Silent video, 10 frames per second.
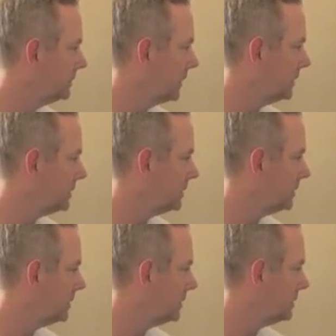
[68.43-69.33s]
Let's
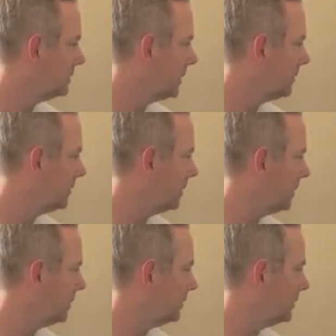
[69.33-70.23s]
turn this sound
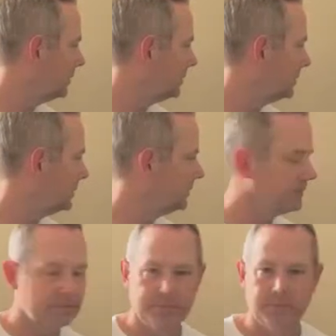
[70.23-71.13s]
off.
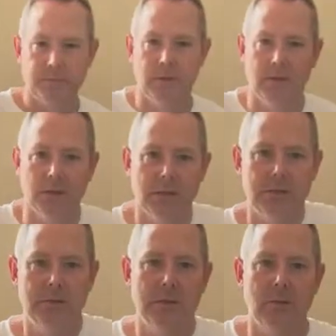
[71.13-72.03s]
Good.
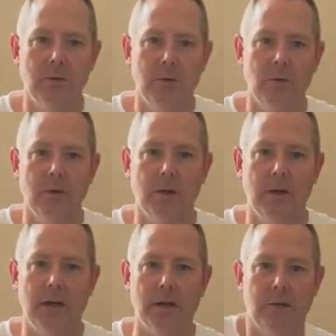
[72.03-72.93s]
So that way we don't get
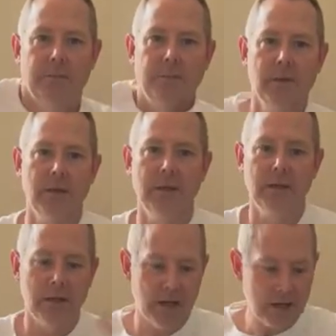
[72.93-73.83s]
an echo.
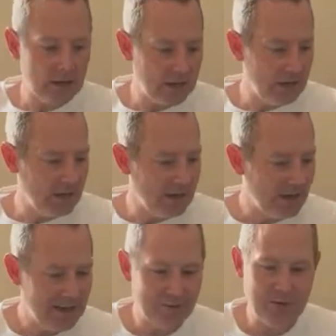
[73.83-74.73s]
All right.
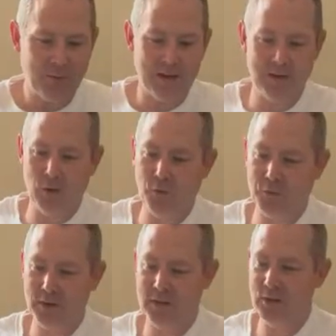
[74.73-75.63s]
Hi, everyone.
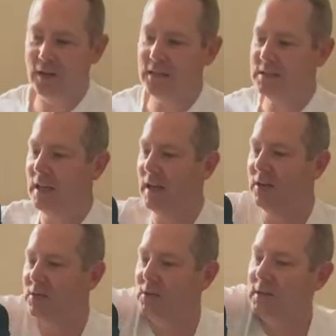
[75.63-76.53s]
Hopefully you guys have
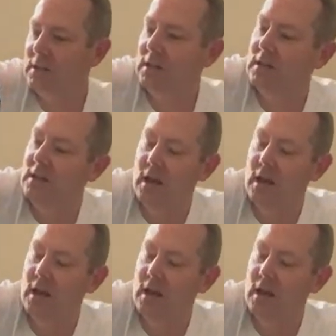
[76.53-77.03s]
had a good,